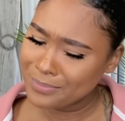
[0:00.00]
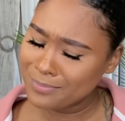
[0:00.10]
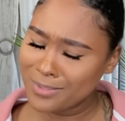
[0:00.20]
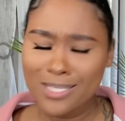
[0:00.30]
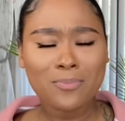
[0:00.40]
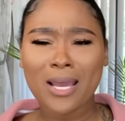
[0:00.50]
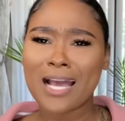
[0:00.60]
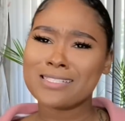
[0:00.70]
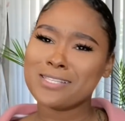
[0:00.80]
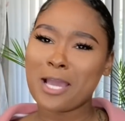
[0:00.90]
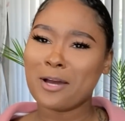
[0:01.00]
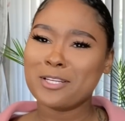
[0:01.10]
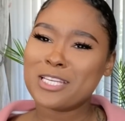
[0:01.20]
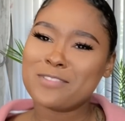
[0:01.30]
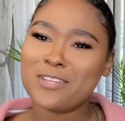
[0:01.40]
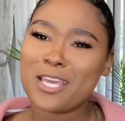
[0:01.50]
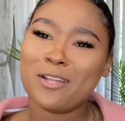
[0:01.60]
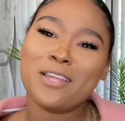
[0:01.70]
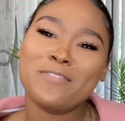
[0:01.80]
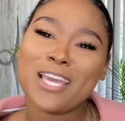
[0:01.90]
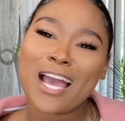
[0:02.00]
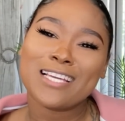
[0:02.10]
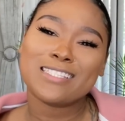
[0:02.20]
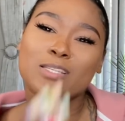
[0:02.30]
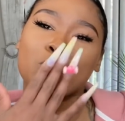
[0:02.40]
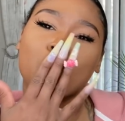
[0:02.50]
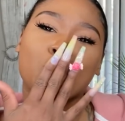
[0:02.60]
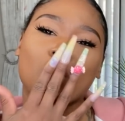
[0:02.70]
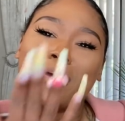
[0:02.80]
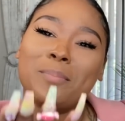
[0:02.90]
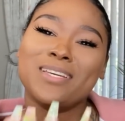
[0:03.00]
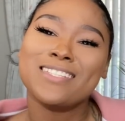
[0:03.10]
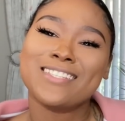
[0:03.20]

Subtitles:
But anyway, I'll see y'all in the next video. Love you guys. Peace.